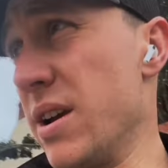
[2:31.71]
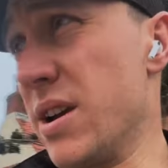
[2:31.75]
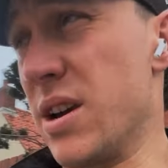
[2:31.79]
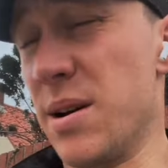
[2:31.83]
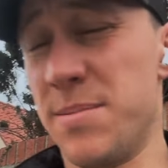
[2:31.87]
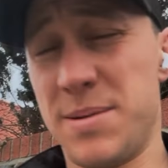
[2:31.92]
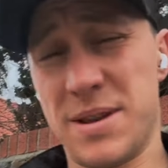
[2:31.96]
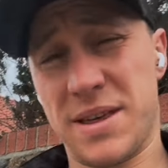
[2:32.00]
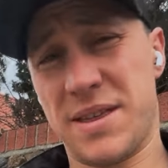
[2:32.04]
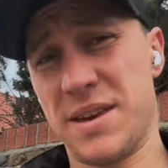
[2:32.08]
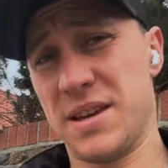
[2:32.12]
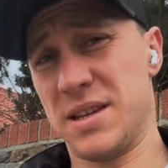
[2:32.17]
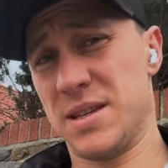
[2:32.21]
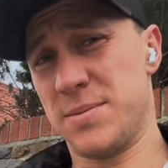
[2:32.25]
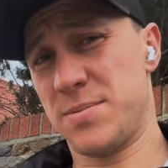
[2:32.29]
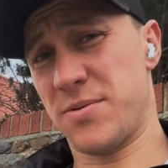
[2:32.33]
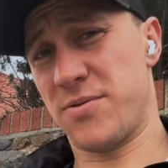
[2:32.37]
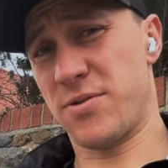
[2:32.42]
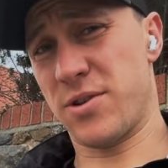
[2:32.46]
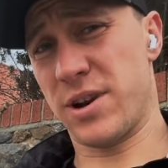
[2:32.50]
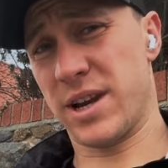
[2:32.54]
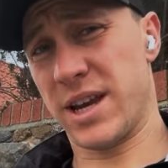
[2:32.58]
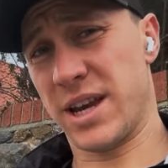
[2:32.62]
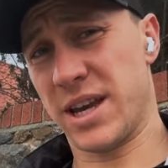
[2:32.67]
couple of things
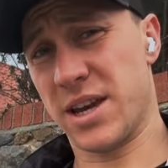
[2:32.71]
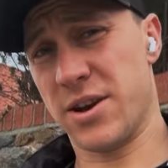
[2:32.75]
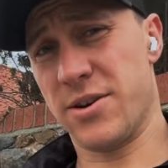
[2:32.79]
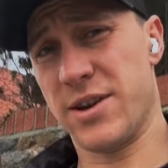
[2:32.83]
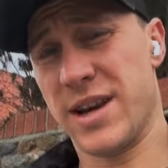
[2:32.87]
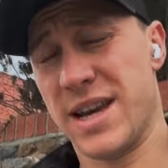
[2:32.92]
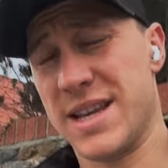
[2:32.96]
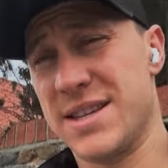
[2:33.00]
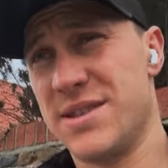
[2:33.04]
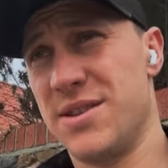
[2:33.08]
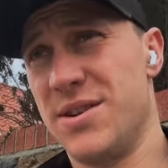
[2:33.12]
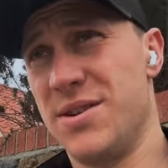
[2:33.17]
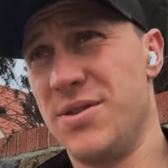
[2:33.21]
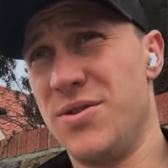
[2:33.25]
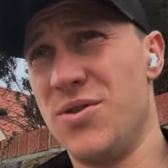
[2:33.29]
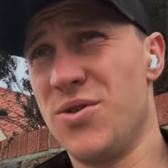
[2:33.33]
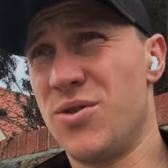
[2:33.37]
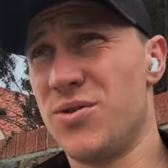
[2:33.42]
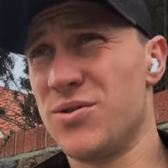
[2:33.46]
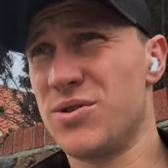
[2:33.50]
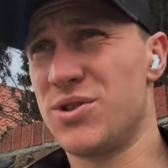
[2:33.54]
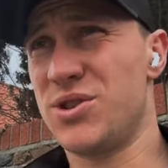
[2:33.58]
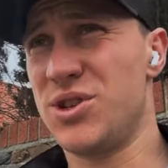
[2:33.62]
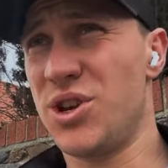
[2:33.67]
before I get going. It's
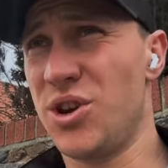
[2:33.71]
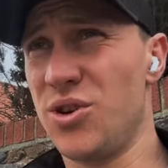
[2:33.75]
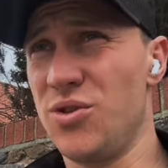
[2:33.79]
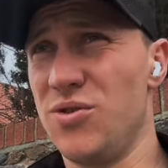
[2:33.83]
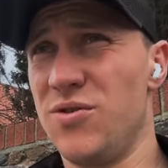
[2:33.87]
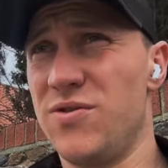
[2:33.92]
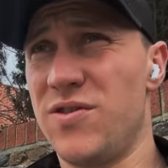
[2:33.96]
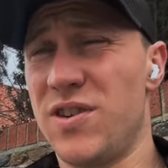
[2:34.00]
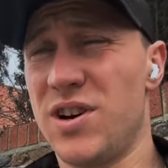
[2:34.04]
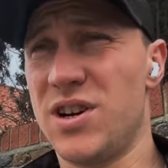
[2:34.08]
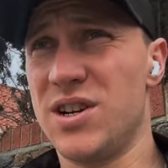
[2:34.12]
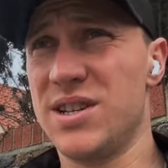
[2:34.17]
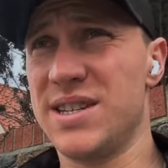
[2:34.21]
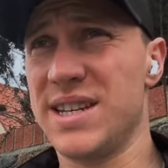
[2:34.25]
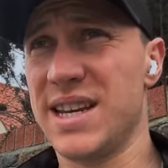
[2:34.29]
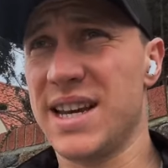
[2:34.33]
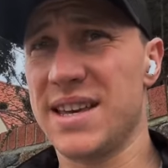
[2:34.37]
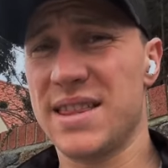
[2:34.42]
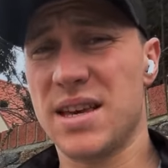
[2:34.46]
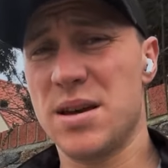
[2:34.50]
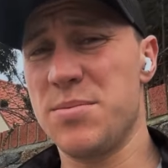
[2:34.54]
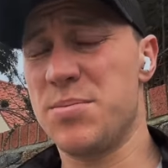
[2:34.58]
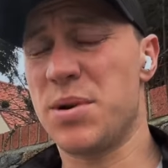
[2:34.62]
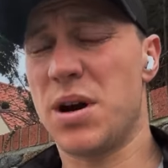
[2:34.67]
not too far to
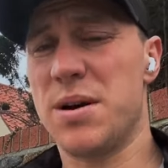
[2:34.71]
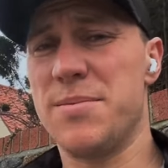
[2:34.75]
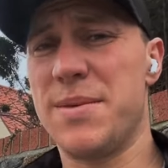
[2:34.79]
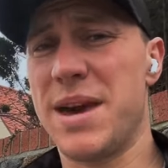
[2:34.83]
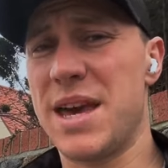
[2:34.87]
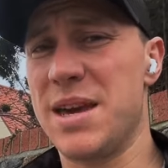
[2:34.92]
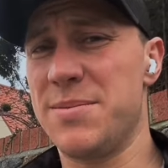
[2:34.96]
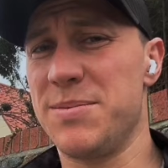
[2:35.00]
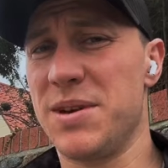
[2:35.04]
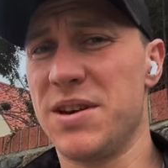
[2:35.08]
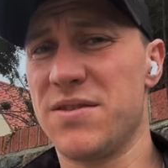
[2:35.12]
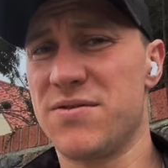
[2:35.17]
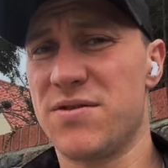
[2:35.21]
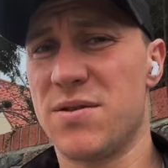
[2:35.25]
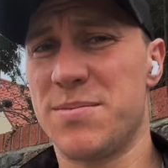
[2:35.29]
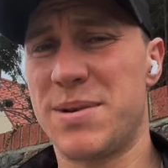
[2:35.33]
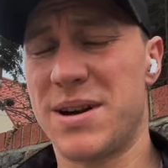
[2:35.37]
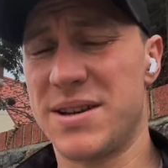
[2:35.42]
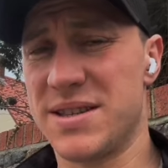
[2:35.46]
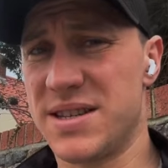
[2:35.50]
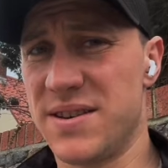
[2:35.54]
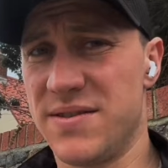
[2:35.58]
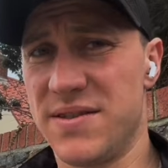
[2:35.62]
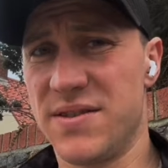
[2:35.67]
get there, but I'm aiming for
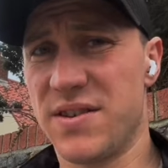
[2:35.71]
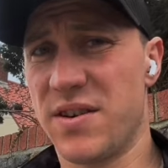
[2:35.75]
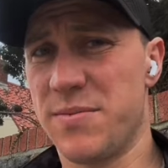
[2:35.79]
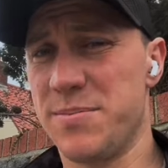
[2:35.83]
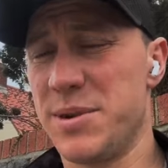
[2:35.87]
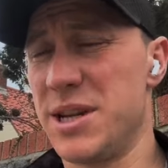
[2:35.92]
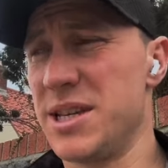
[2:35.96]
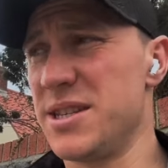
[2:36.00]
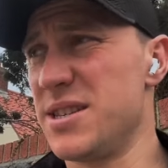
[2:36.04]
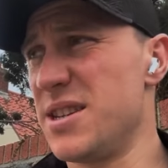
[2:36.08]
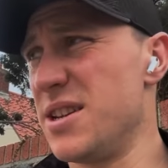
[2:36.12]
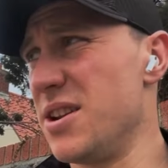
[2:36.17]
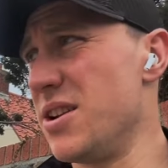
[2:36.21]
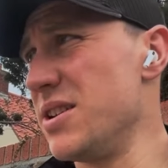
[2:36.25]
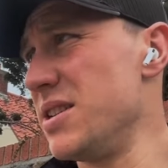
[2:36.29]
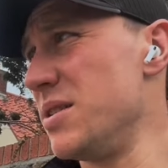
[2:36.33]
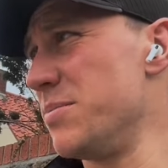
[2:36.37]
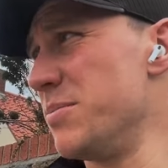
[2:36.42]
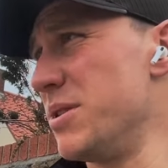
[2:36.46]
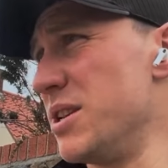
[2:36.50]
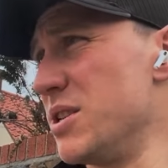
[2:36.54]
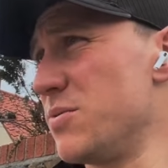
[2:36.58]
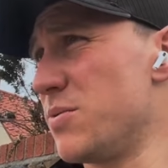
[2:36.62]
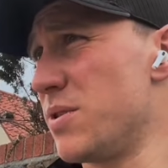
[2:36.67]
about 75 minutes to
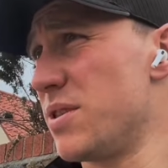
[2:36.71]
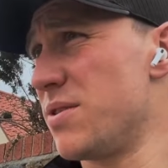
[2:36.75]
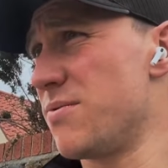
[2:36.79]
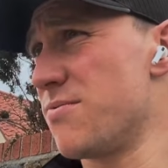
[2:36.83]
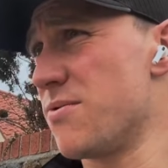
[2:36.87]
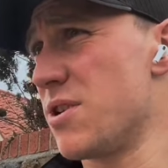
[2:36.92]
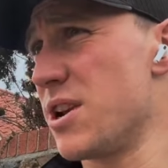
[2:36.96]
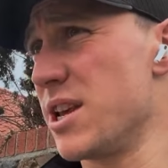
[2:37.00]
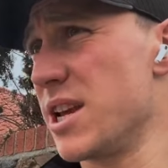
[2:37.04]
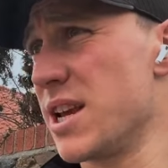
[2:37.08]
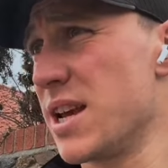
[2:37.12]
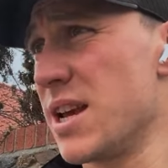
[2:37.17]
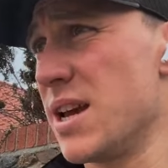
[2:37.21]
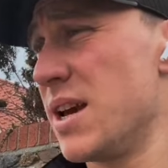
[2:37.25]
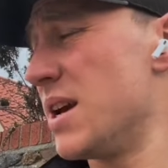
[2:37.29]
90 minutes worth of running,